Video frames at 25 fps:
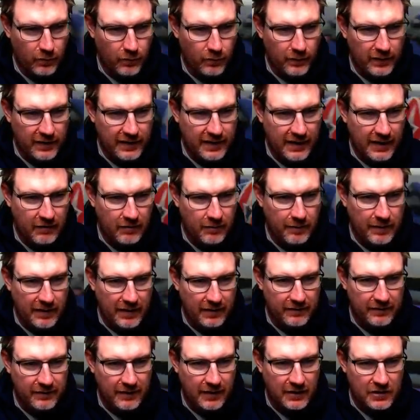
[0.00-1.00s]
We care
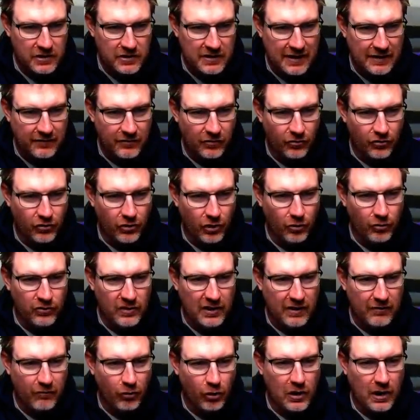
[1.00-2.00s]
about Sargeant. Yeah, so those,
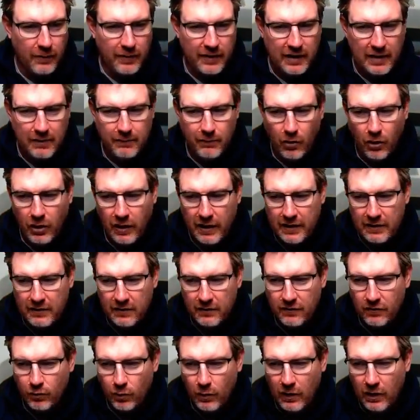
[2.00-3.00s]
they're all coming in behind
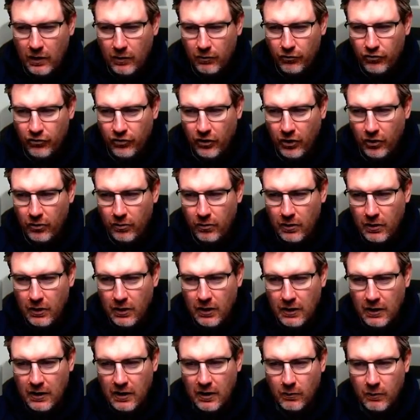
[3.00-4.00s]
us as well. So
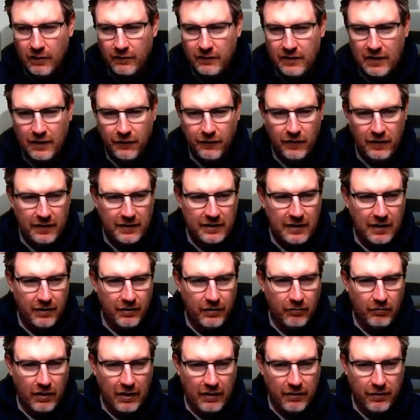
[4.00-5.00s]
we've definitely done
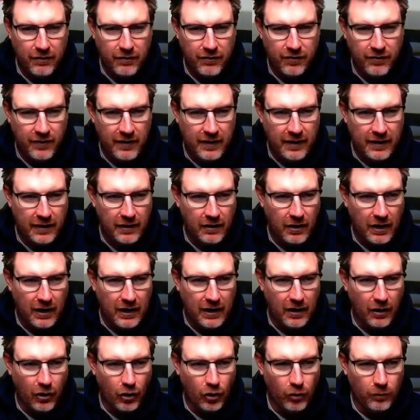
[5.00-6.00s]
the right thing, I
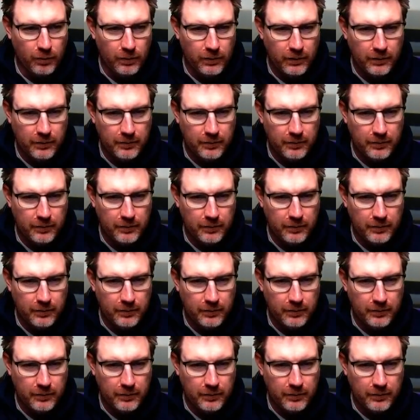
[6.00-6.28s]
hope.